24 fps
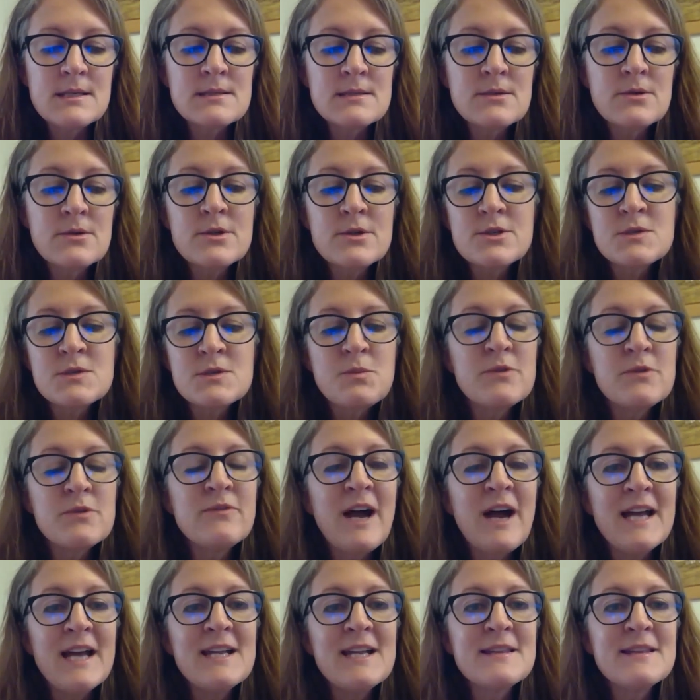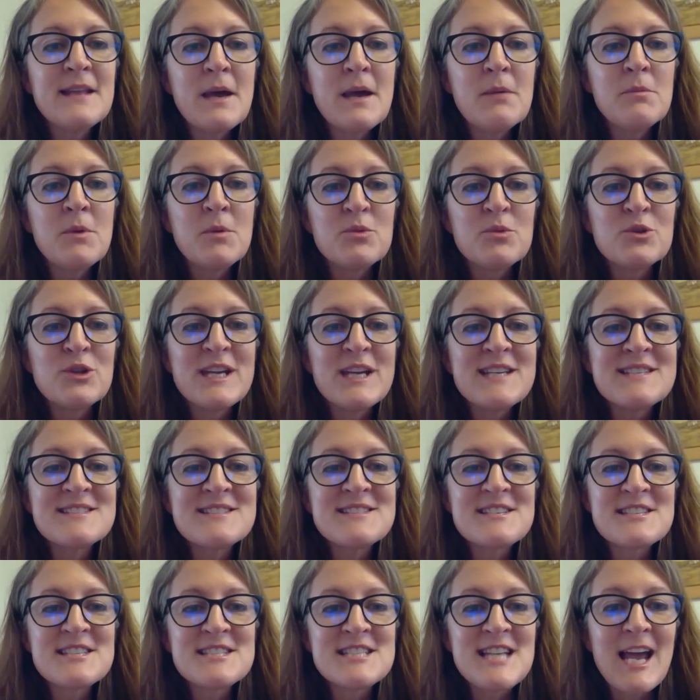you're just providing them a place
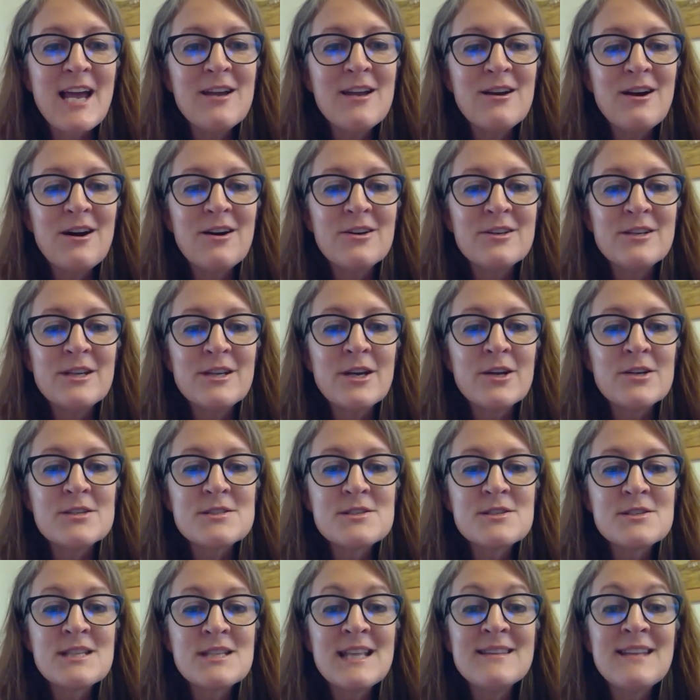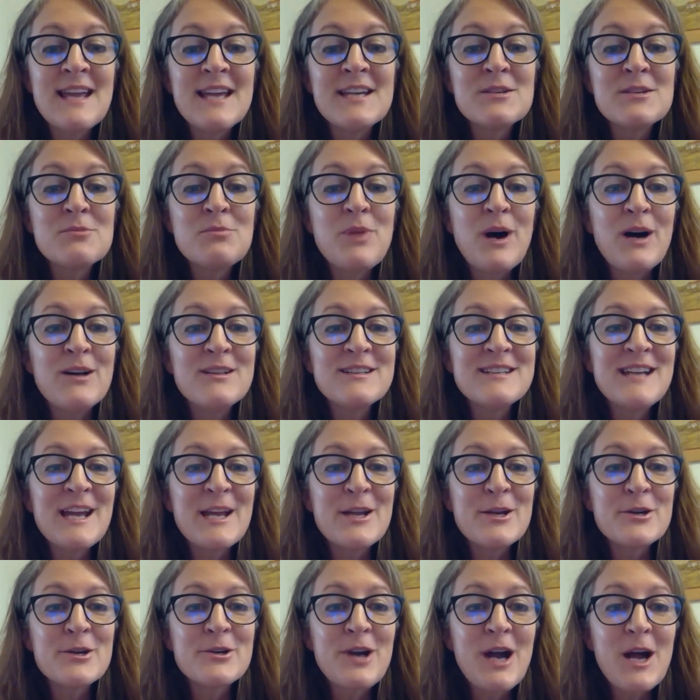to stay all year, so then they can pollinate
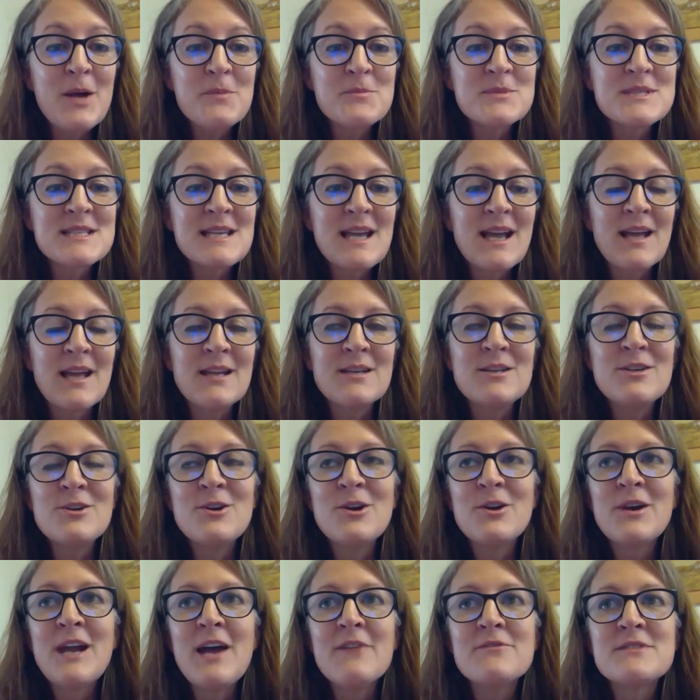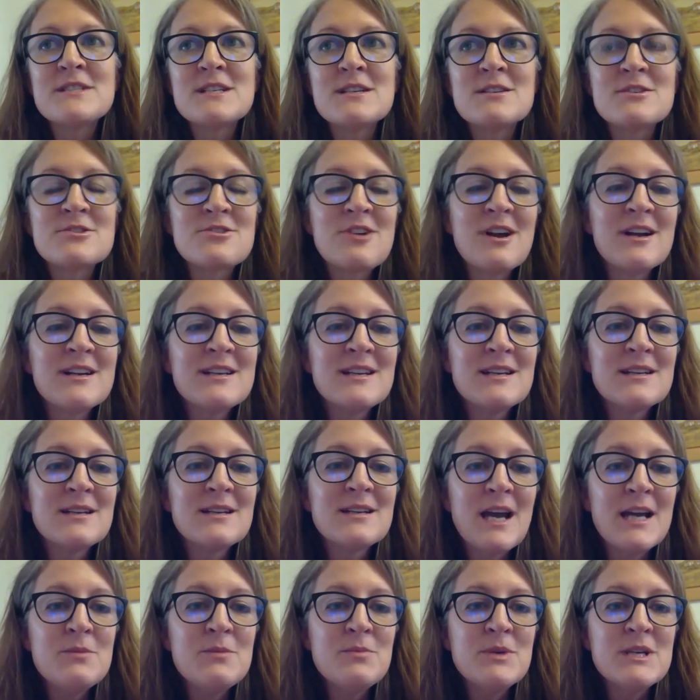your crops, and you don't have to truck in
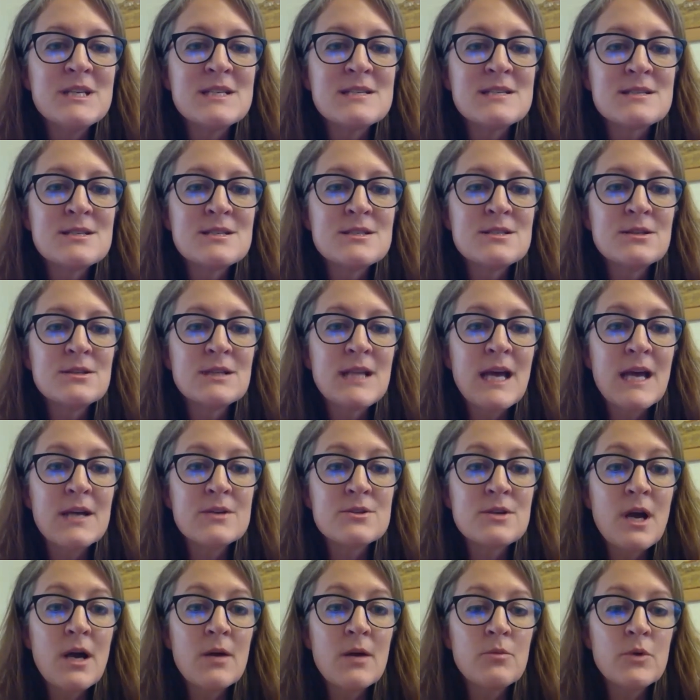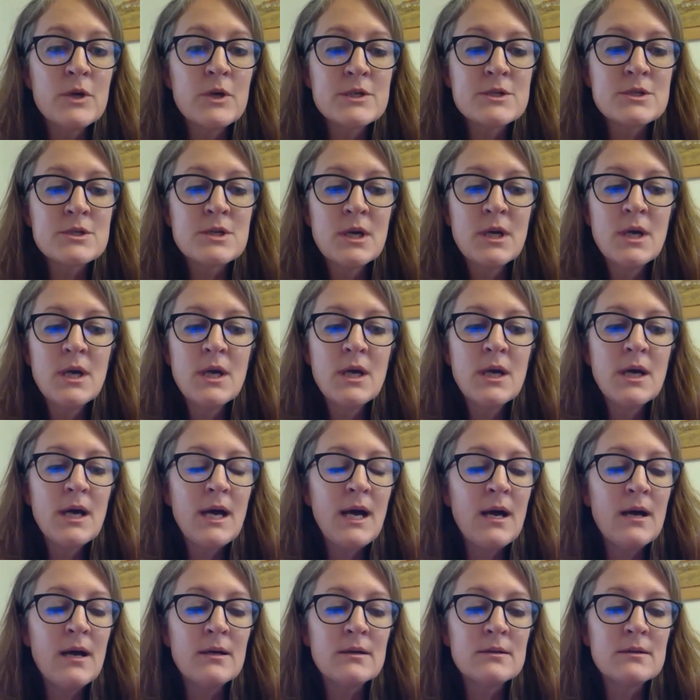honeybees to do that job, which
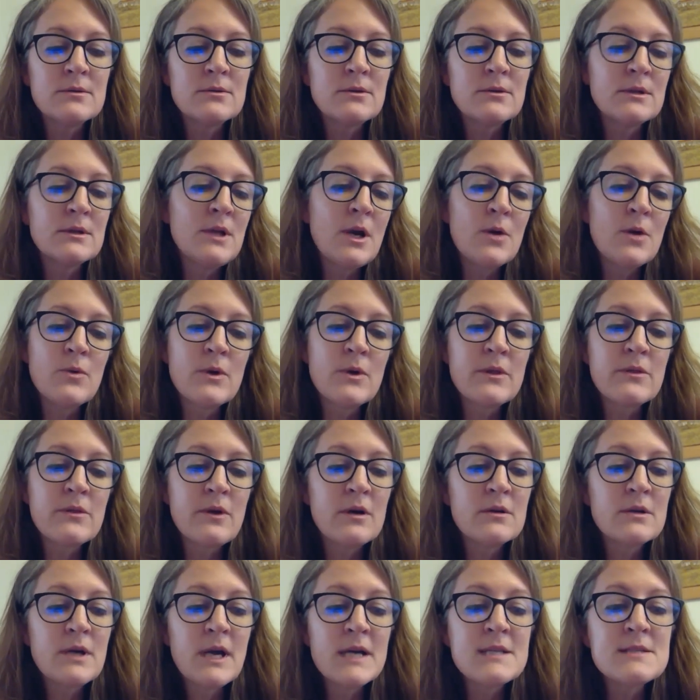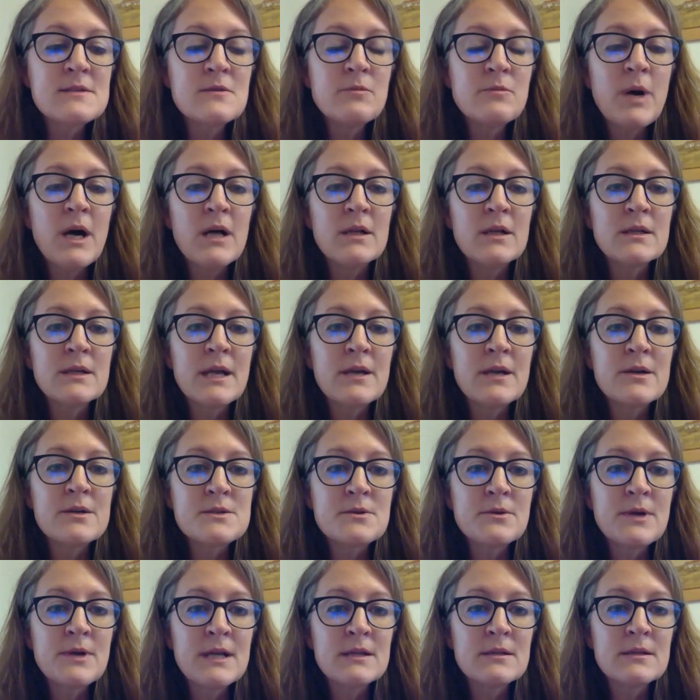along with all kinds of pollinators
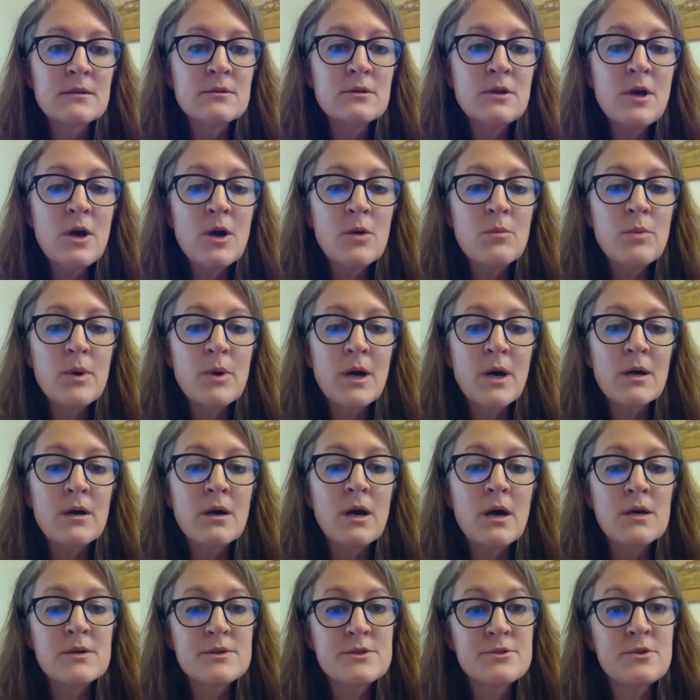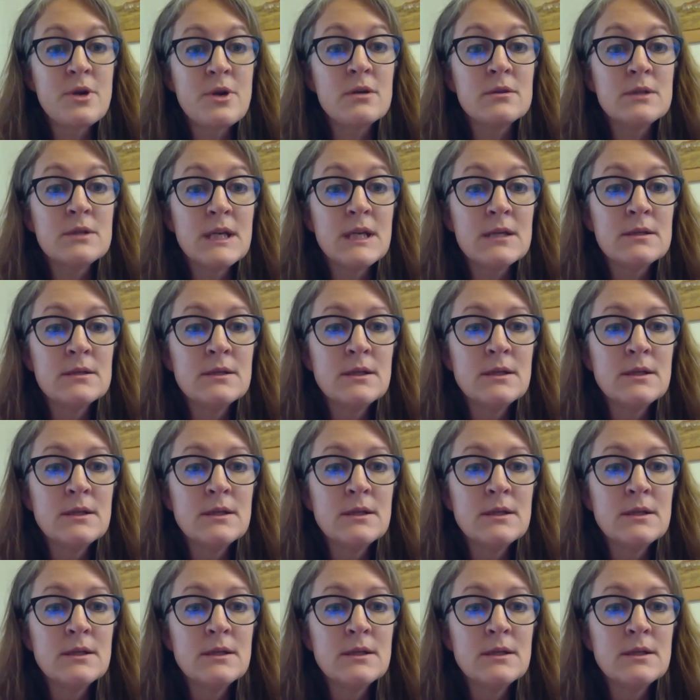around the globe are struggling.